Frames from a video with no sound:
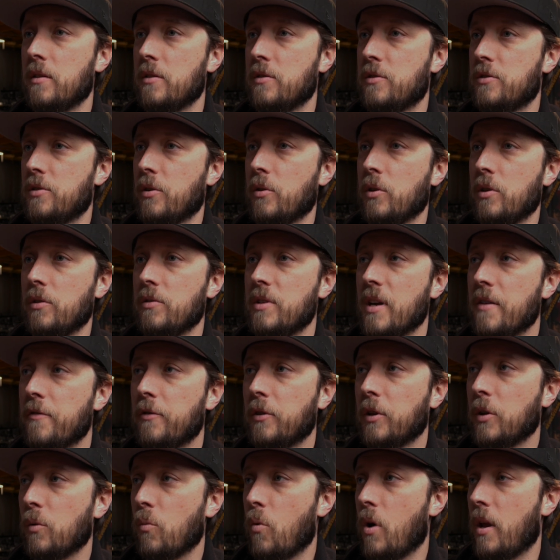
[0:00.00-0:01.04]
So you
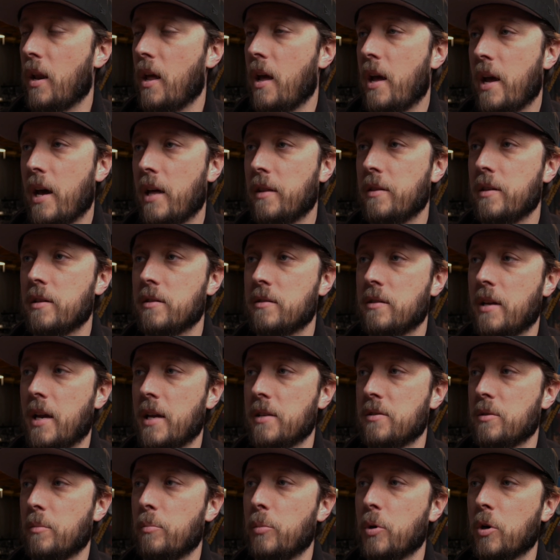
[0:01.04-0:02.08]
definitely want to add this
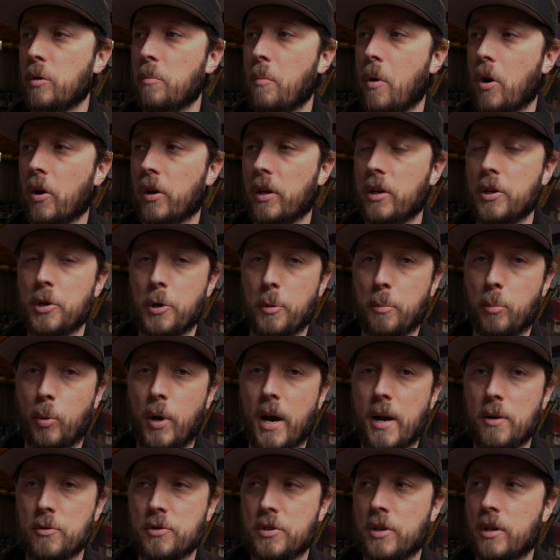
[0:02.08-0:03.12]
as a bookmark in your
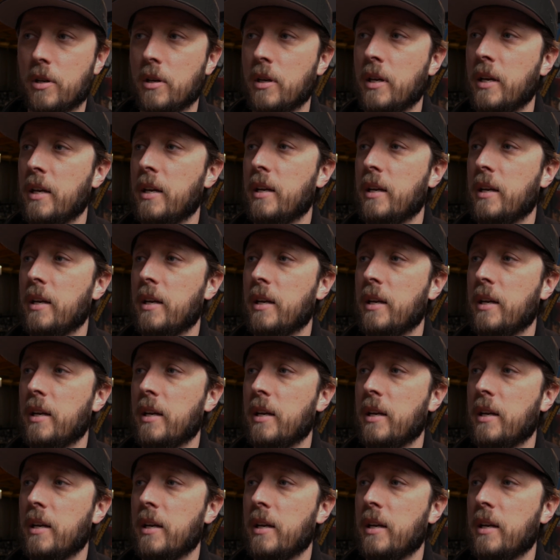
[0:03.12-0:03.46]
browser